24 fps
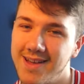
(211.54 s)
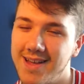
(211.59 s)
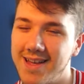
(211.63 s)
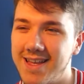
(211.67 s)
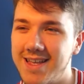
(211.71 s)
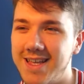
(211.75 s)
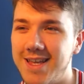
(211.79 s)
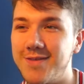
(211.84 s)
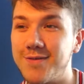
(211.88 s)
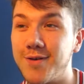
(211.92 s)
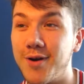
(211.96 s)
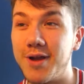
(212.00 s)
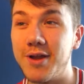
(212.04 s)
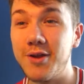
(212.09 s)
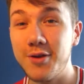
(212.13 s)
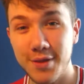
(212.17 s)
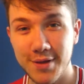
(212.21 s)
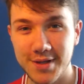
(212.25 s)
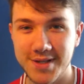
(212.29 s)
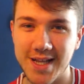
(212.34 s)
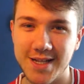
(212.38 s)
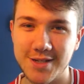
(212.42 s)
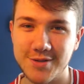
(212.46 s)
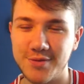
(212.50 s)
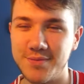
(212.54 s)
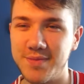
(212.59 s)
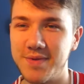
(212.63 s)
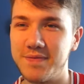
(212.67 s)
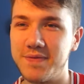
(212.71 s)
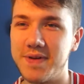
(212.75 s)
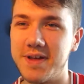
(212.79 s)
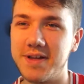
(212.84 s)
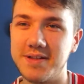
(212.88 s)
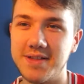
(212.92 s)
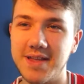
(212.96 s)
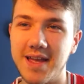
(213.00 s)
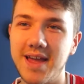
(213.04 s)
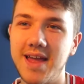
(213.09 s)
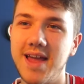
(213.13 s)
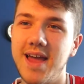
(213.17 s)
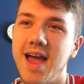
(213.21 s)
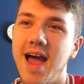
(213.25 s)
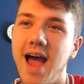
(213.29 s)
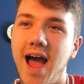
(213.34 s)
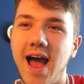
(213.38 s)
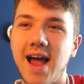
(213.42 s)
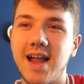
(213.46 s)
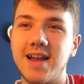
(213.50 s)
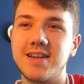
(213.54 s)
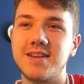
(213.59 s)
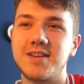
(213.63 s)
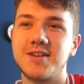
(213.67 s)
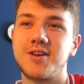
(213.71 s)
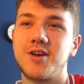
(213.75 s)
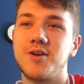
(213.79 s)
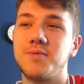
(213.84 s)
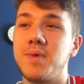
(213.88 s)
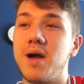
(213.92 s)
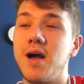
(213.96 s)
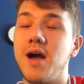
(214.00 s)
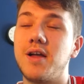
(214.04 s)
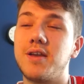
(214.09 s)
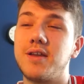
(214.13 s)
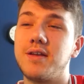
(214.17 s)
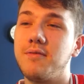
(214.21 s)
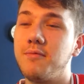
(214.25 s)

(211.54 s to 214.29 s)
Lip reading: You've got your other central midfielder and Kamada.